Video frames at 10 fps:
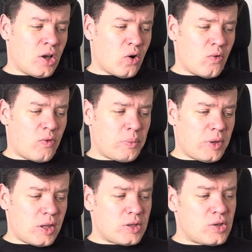of
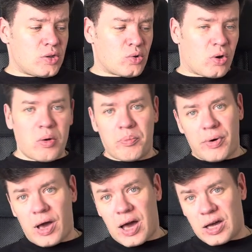ability to
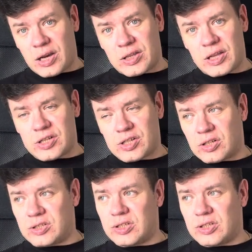compare credentials